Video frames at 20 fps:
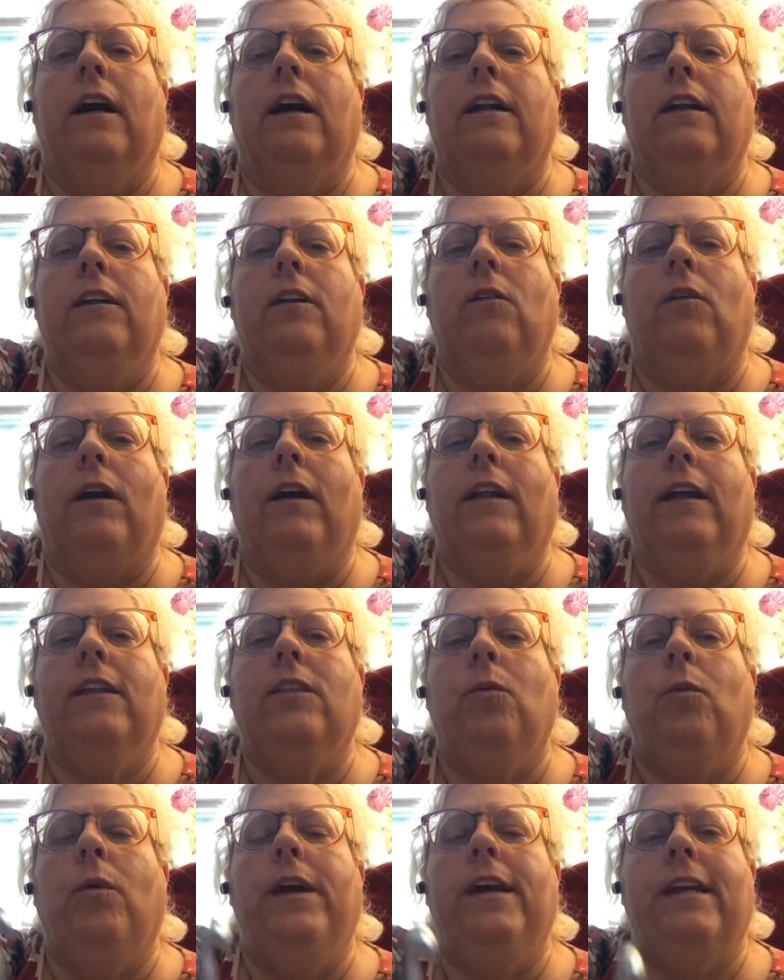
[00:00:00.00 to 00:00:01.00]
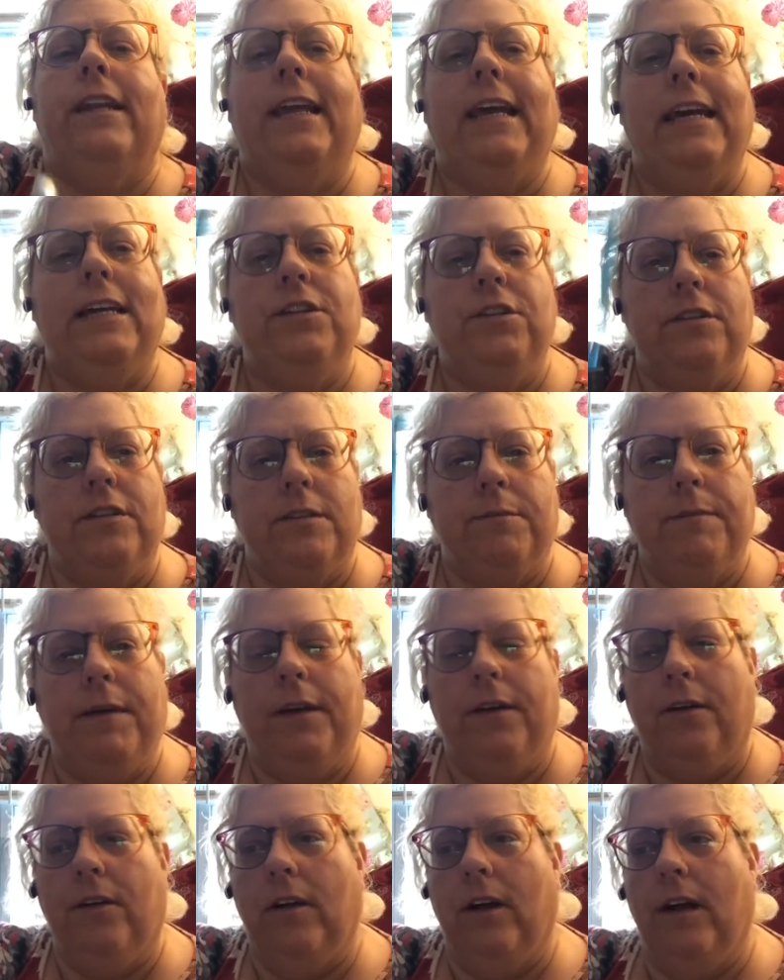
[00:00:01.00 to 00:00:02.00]
don't know, I like the way it catches
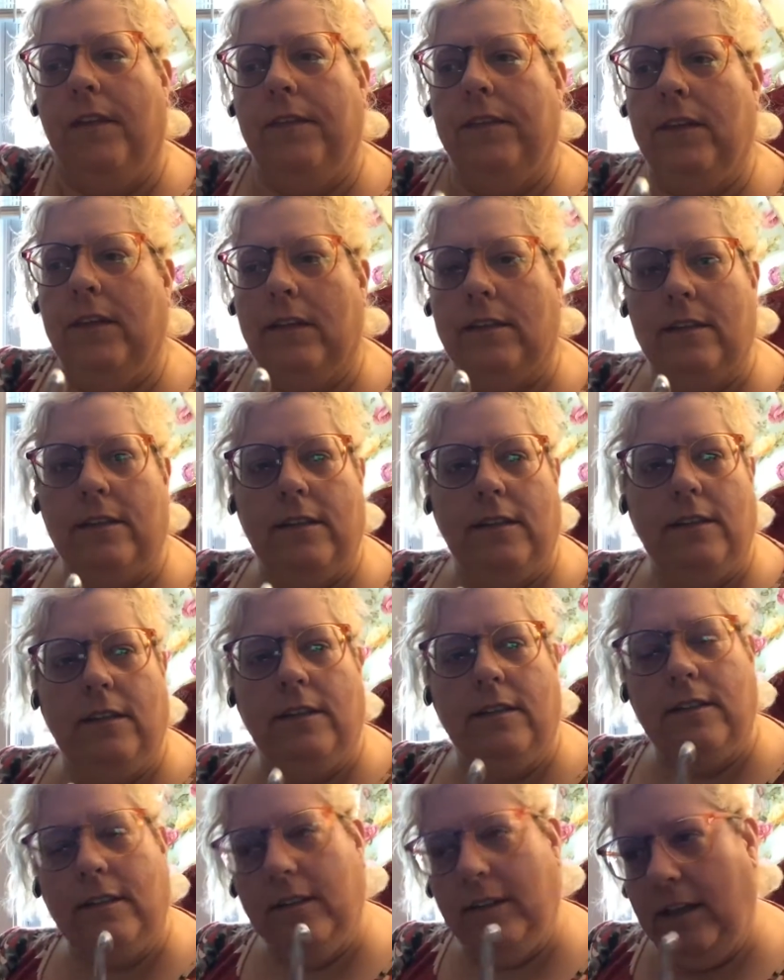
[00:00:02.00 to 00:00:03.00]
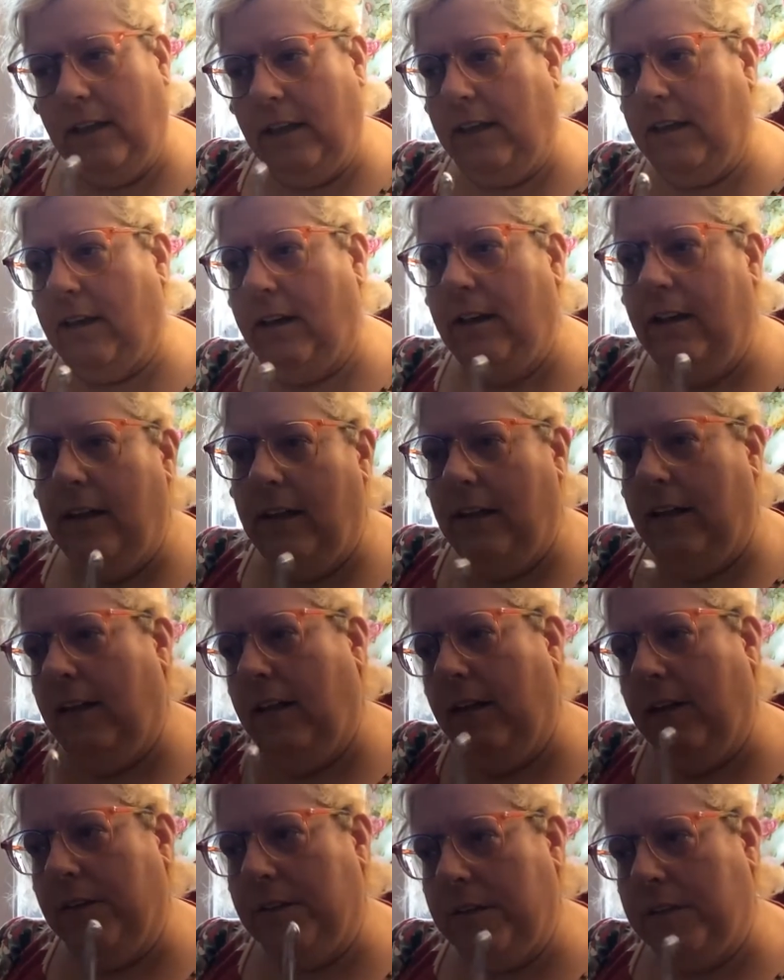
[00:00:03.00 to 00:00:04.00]
better on this. It doesn't like, you
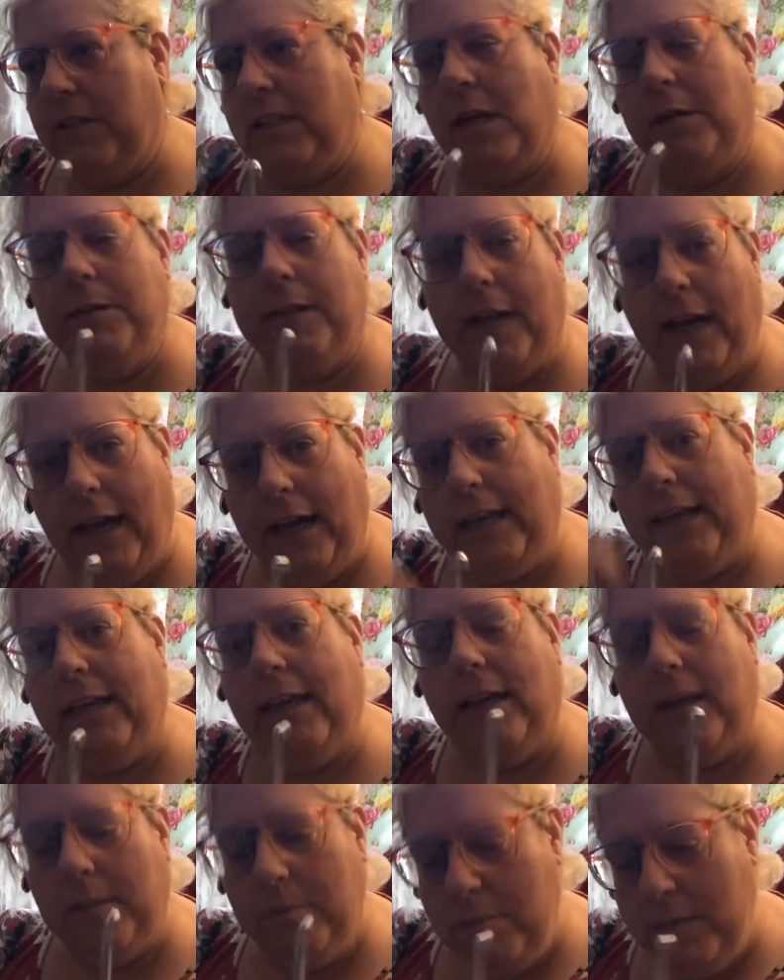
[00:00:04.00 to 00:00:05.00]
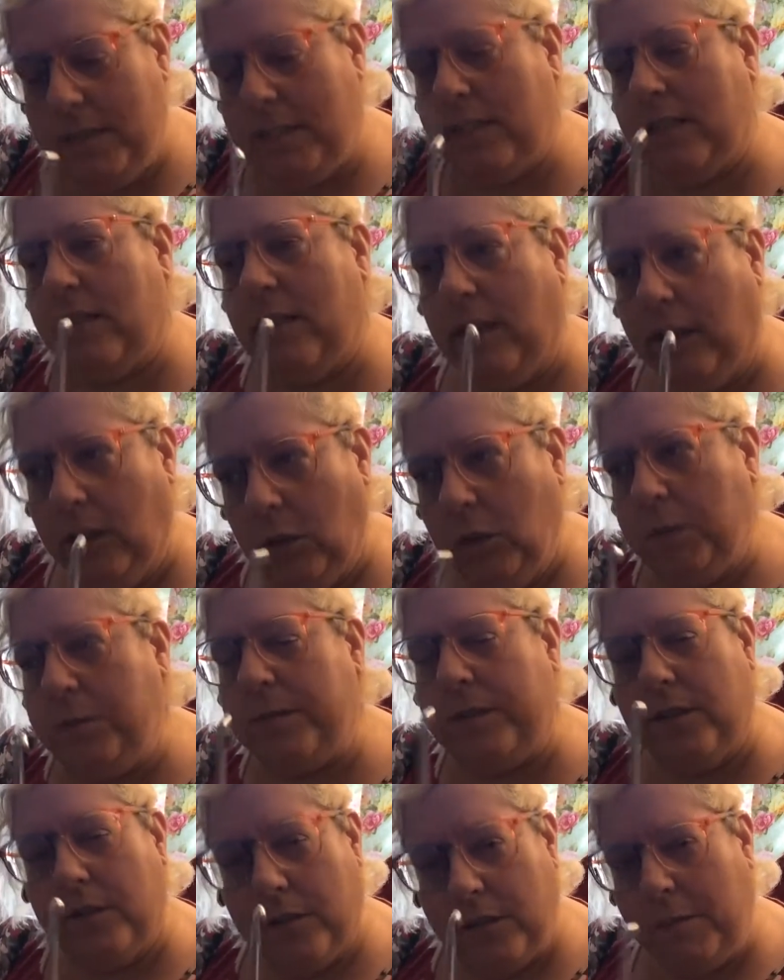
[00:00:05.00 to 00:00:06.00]
know, sometimes I kind of miss the
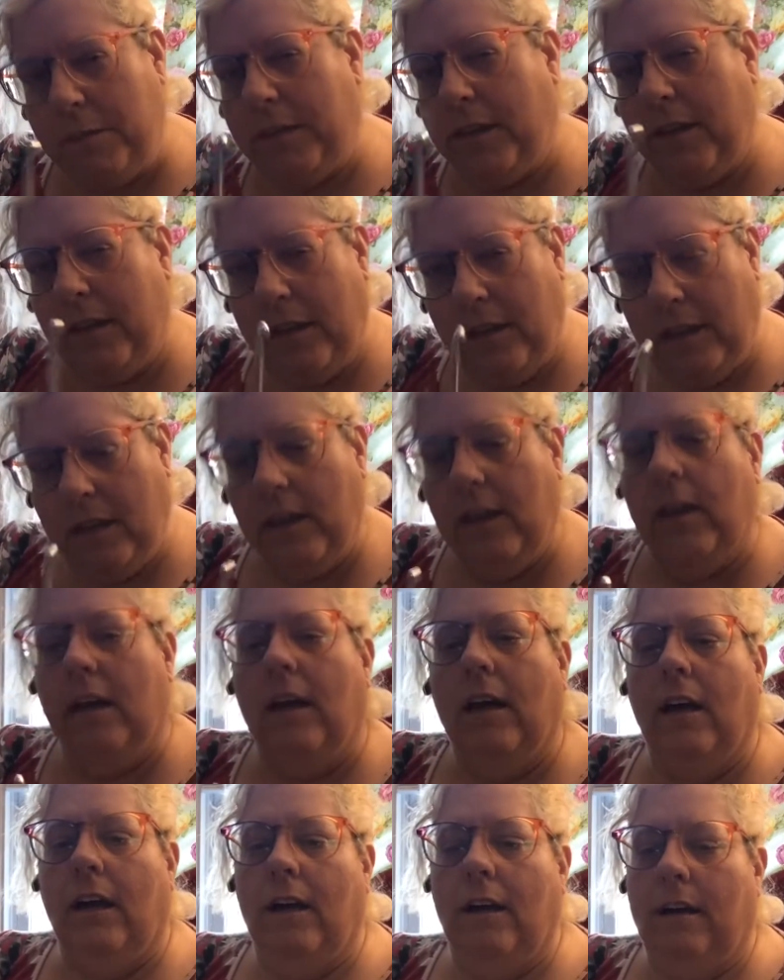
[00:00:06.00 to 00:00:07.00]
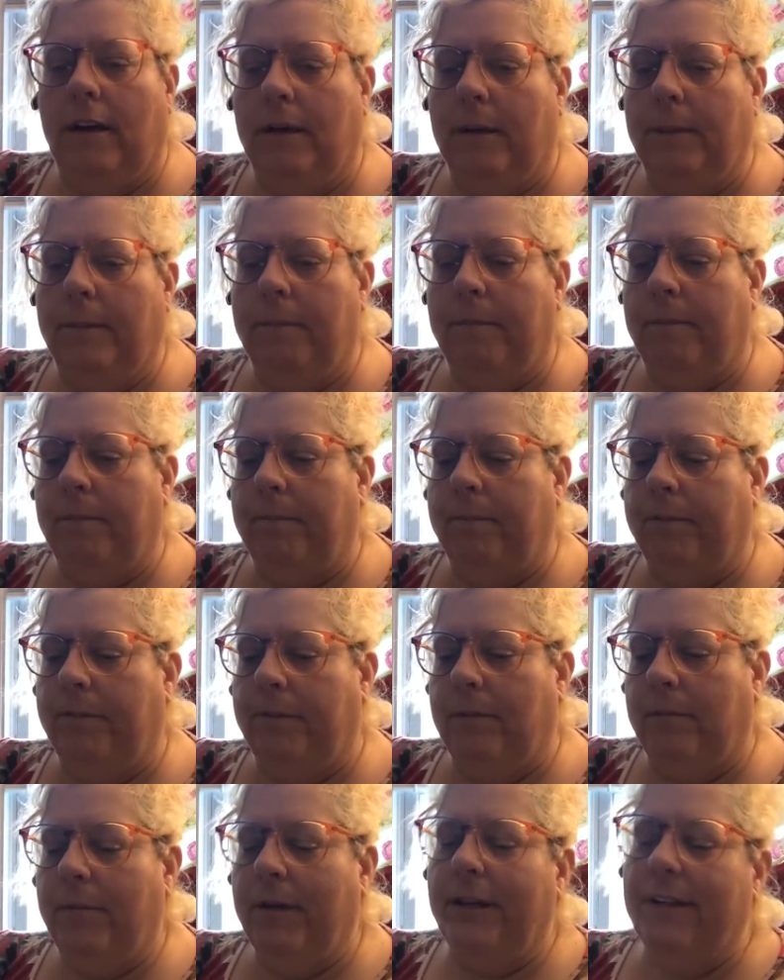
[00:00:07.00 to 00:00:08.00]
loops or something,
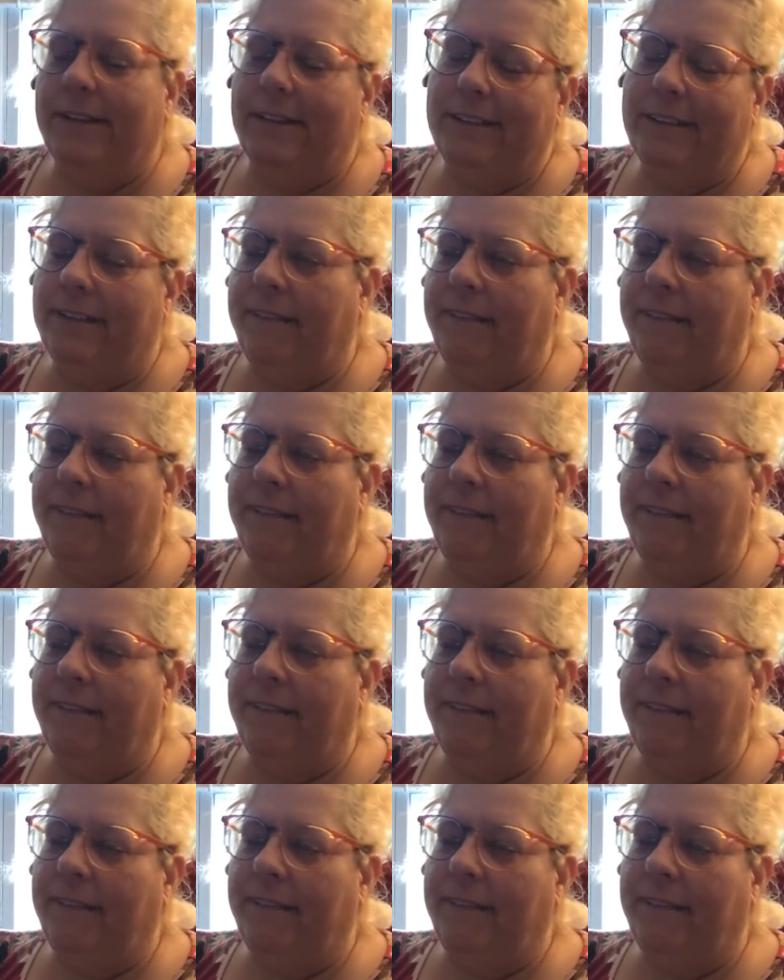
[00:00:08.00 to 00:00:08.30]
but,